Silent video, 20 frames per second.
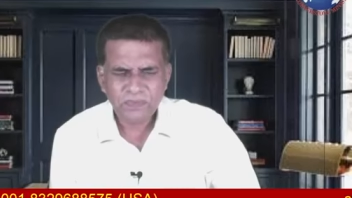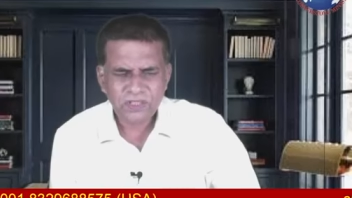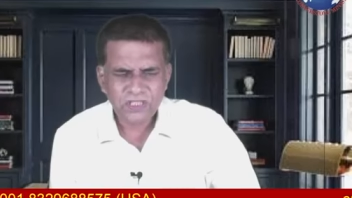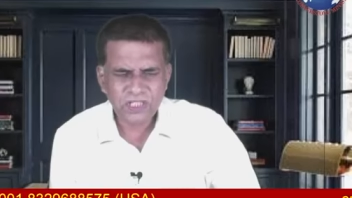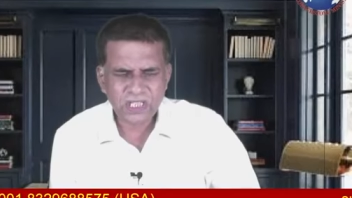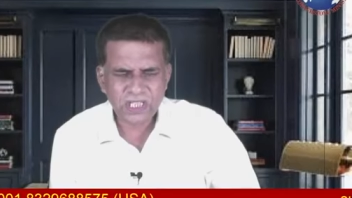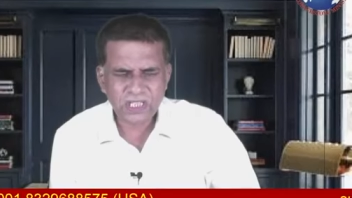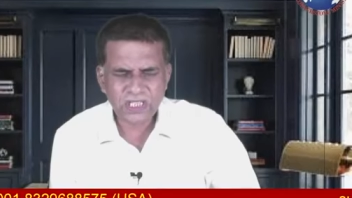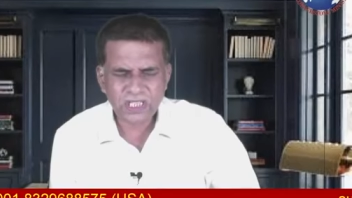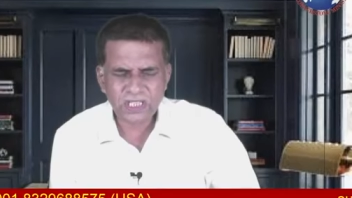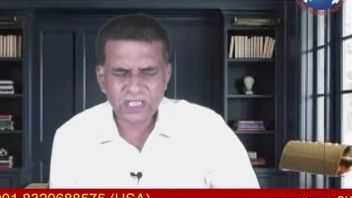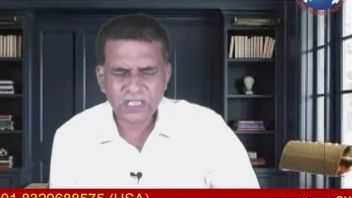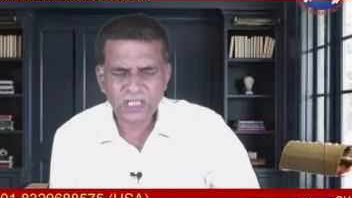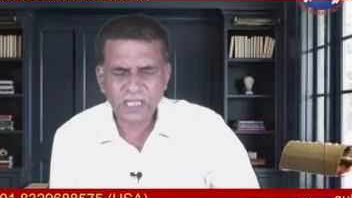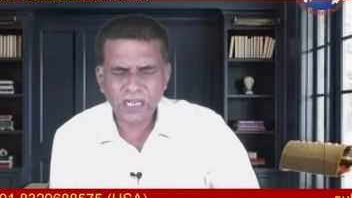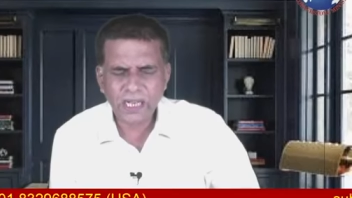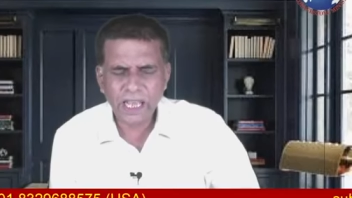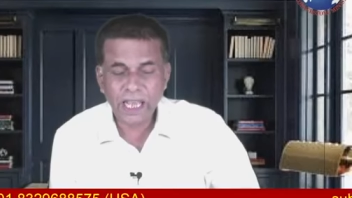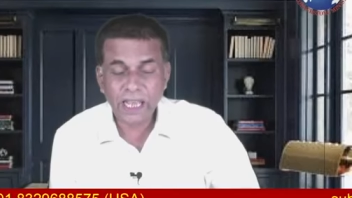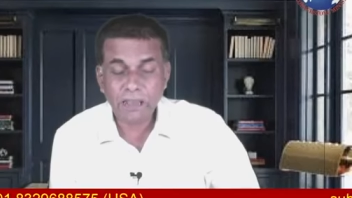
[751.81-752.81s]
Jesus
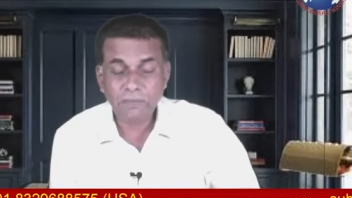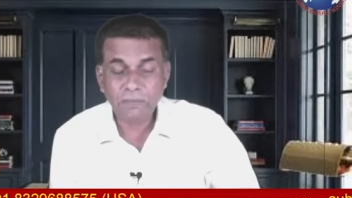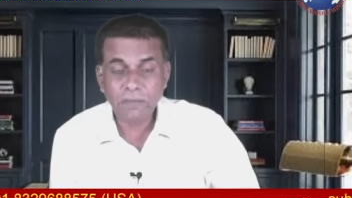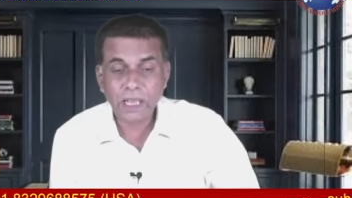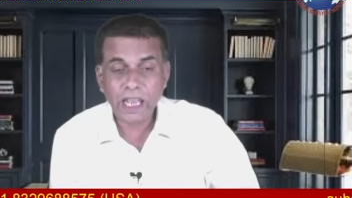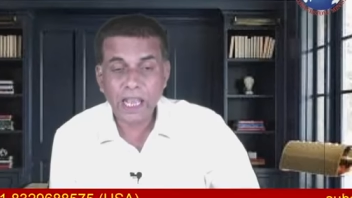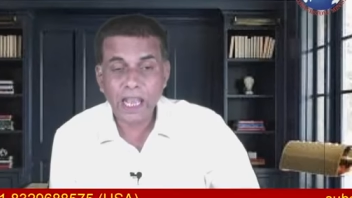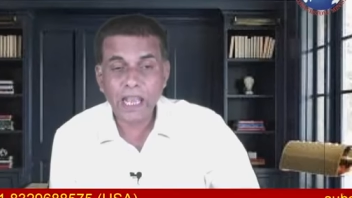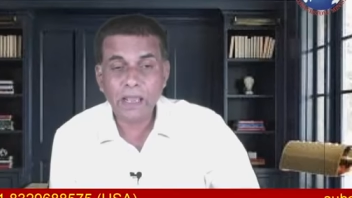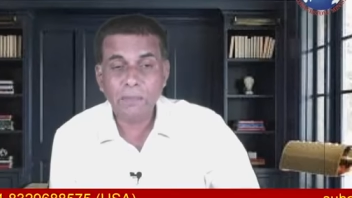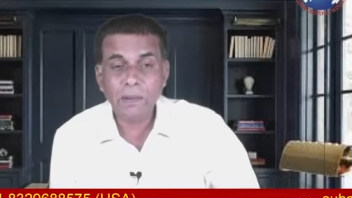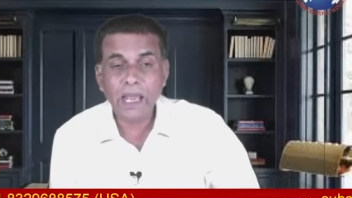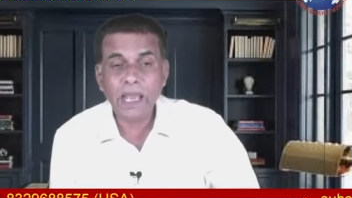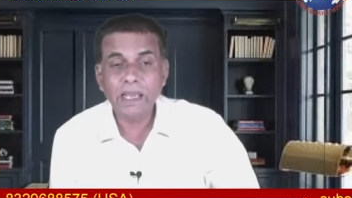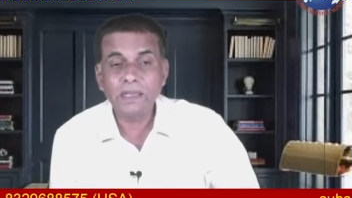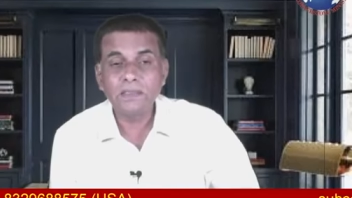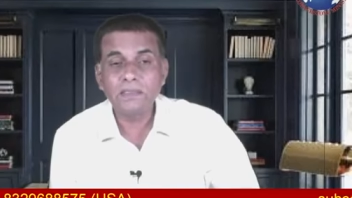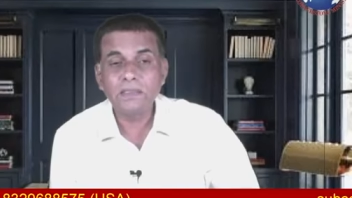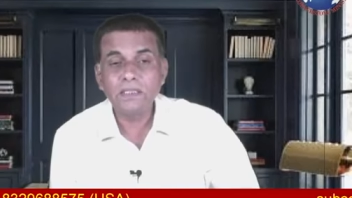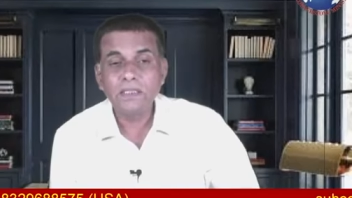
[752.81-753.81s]
name
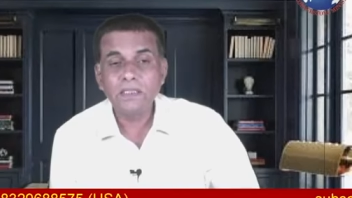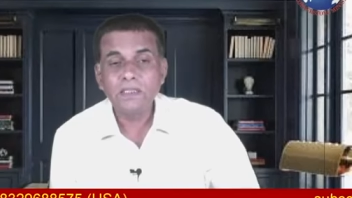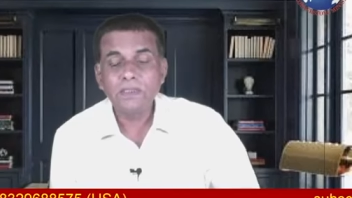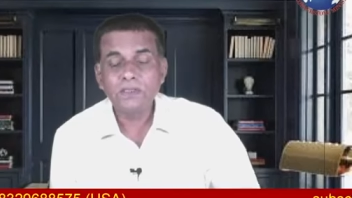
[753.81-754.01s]
amen